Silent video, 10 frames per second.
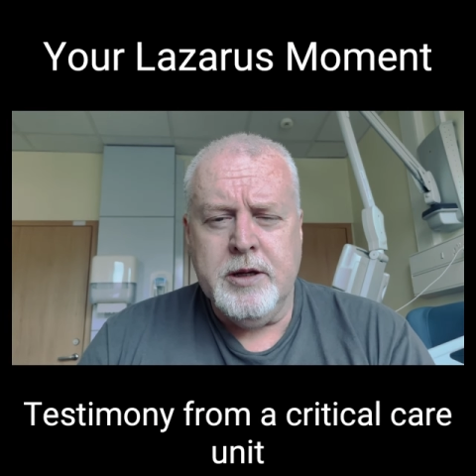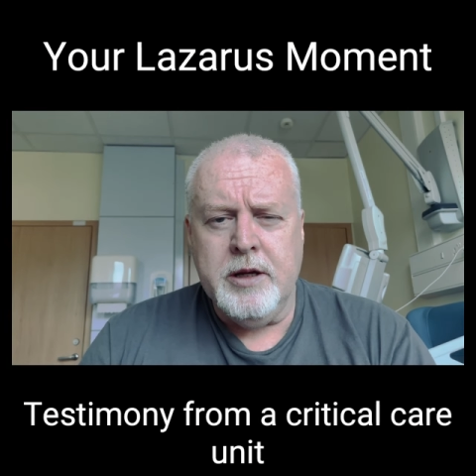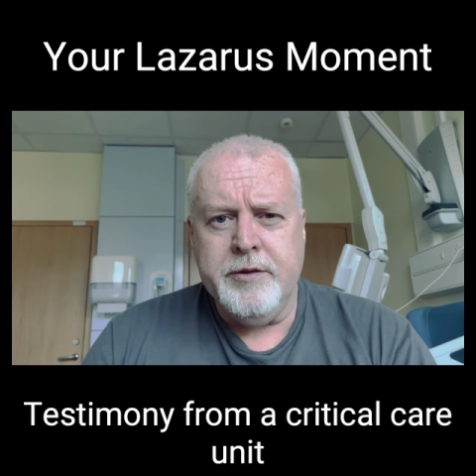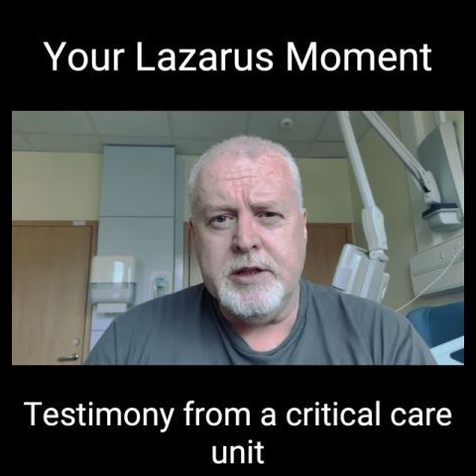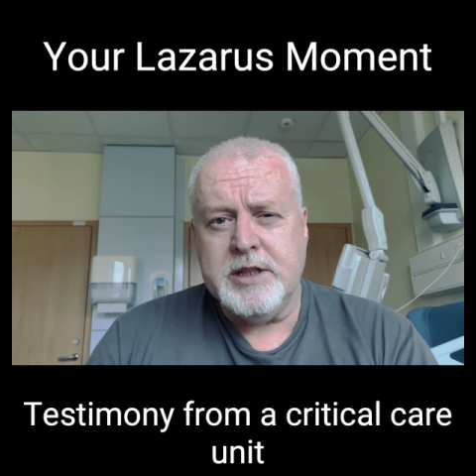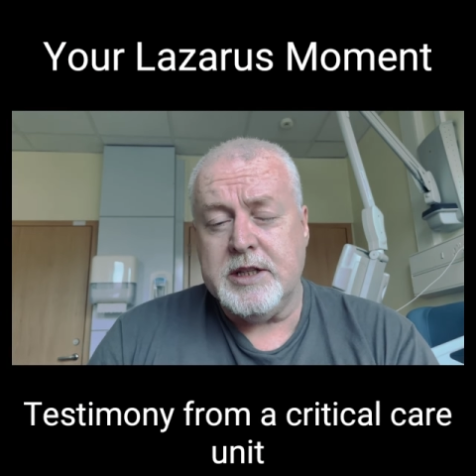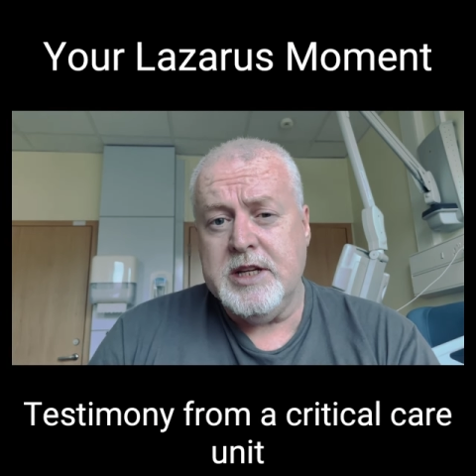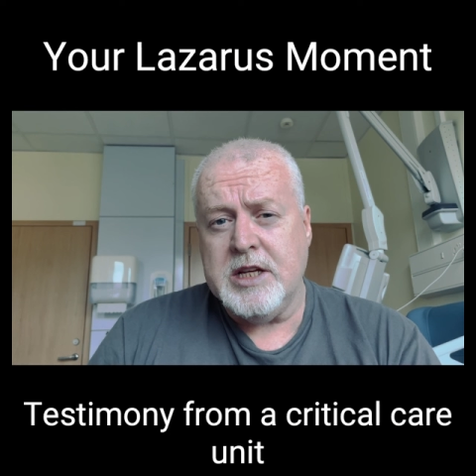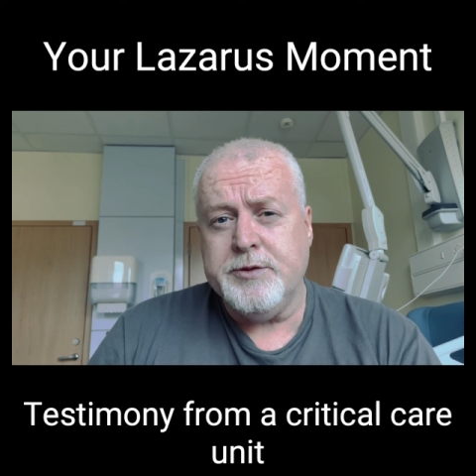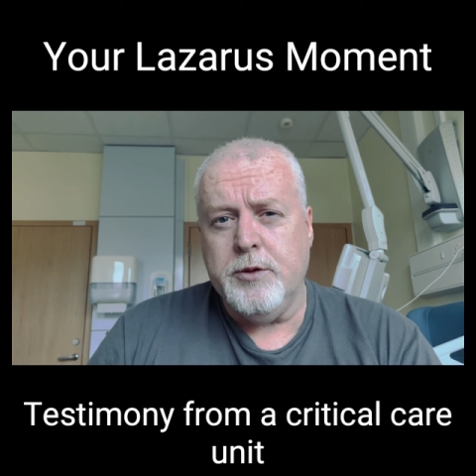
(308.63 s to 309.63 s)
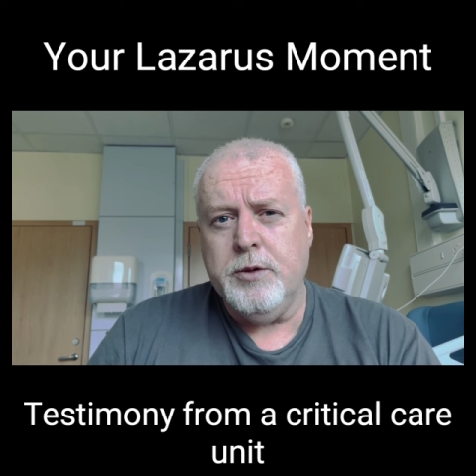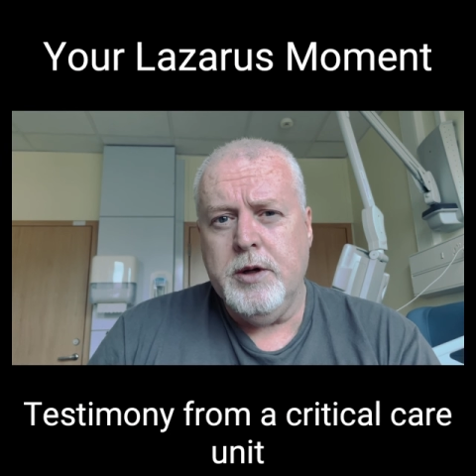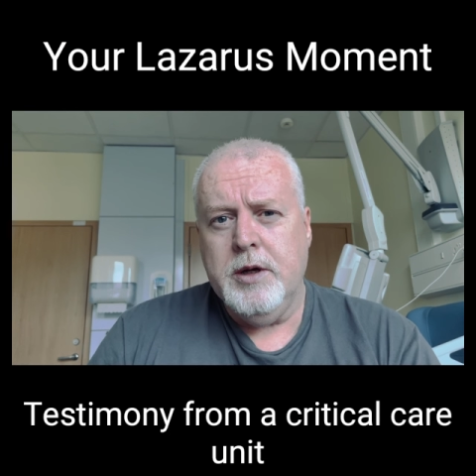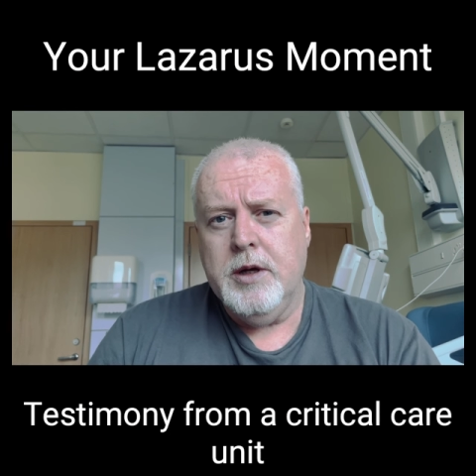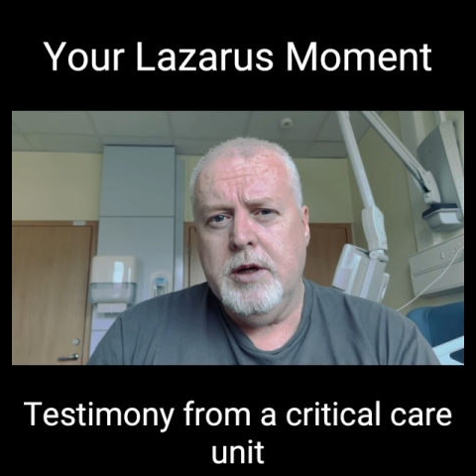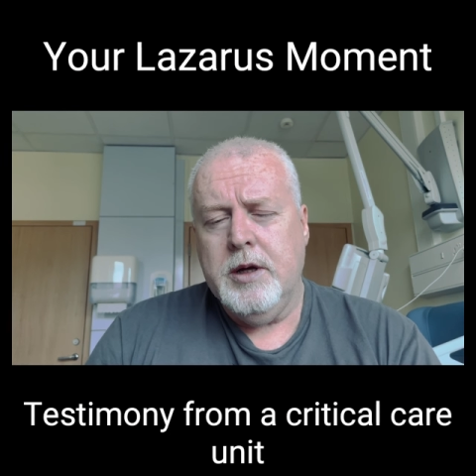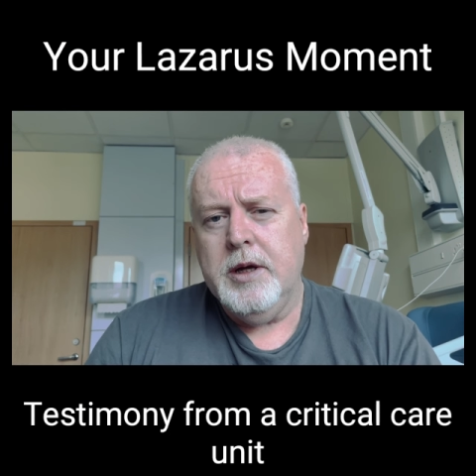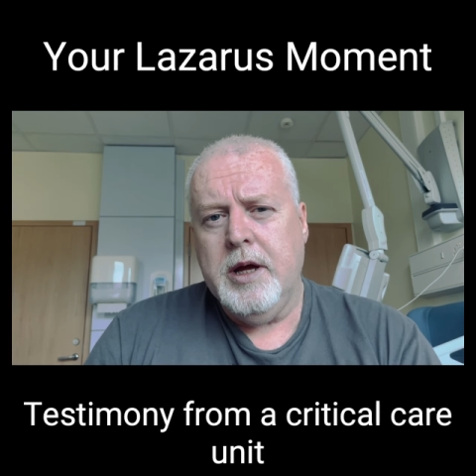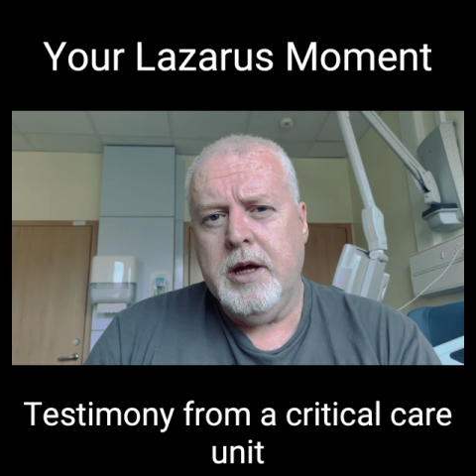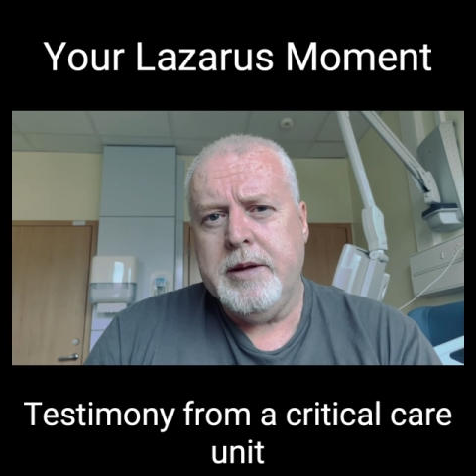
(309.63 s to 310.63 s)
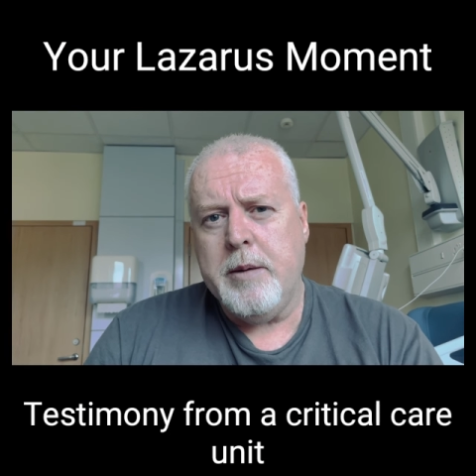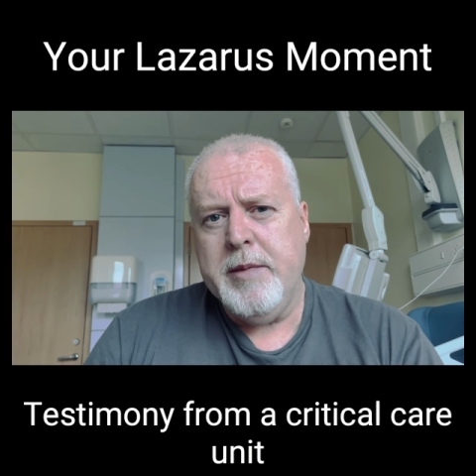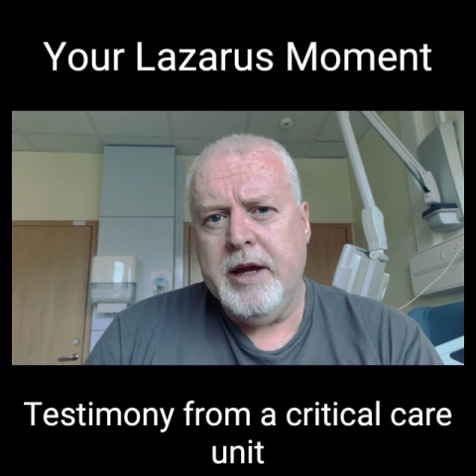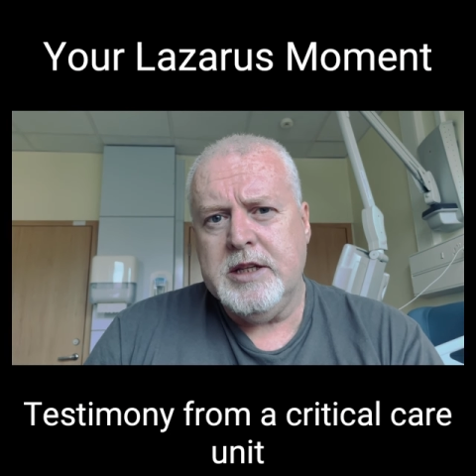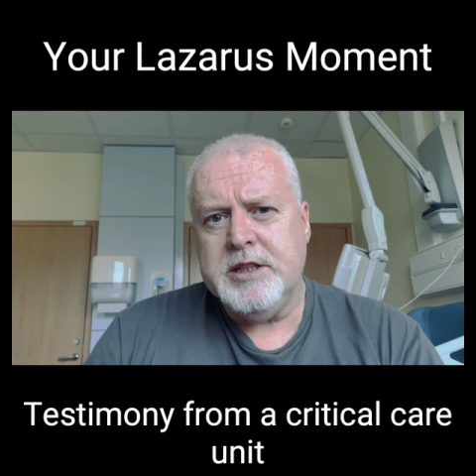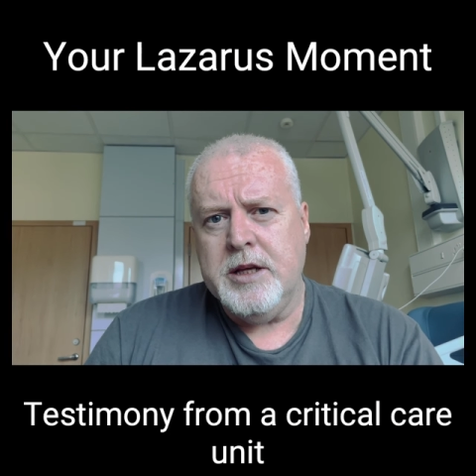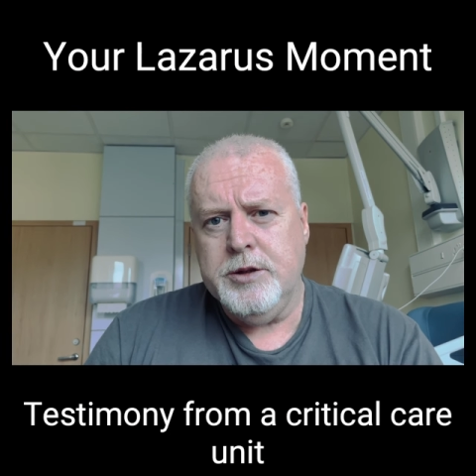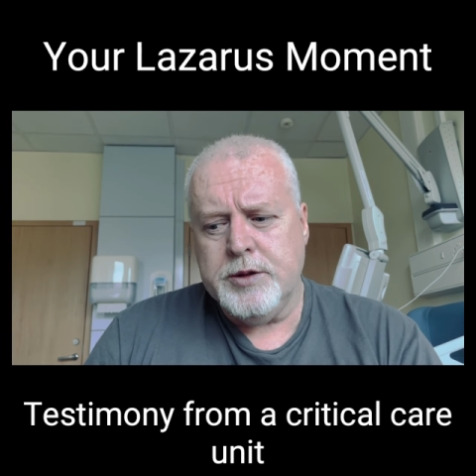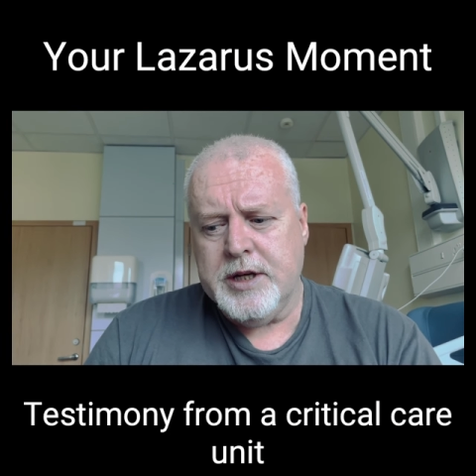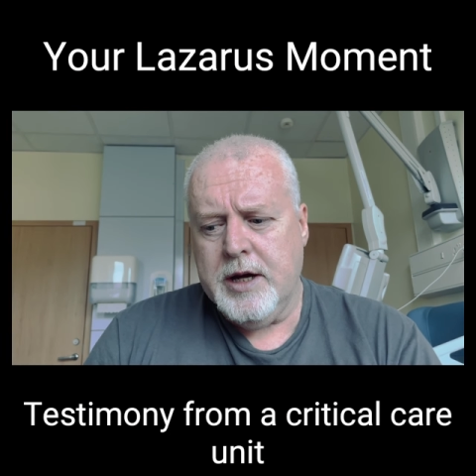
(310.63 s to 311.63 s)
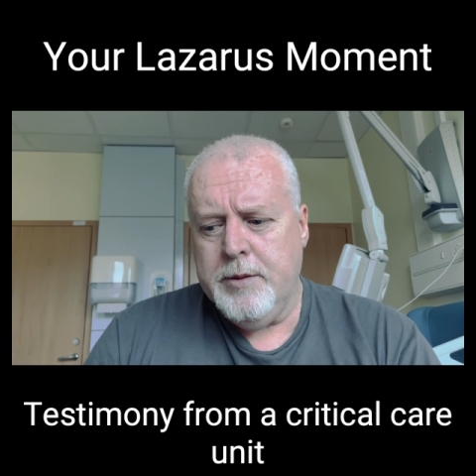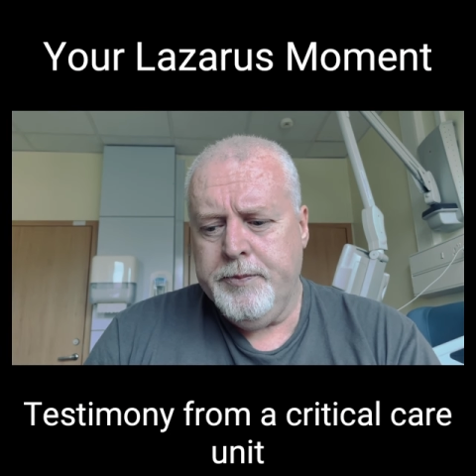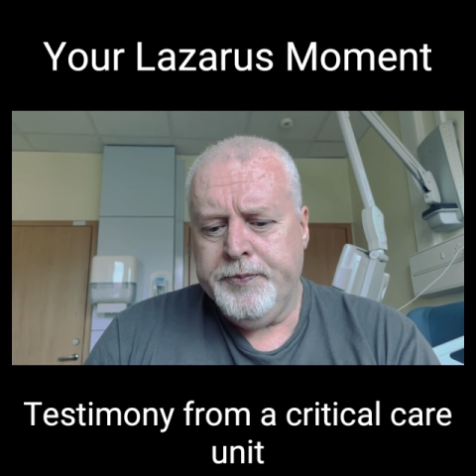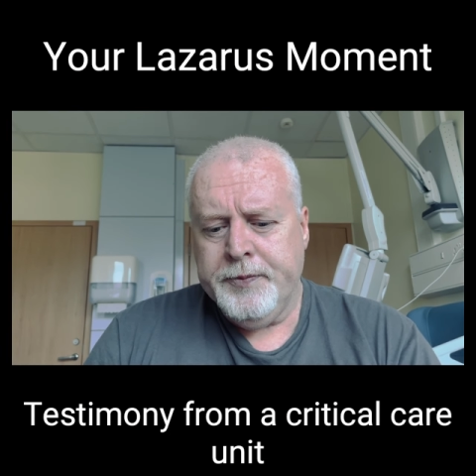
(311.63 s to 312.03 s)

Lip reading: and if it's successful, that may extend your time.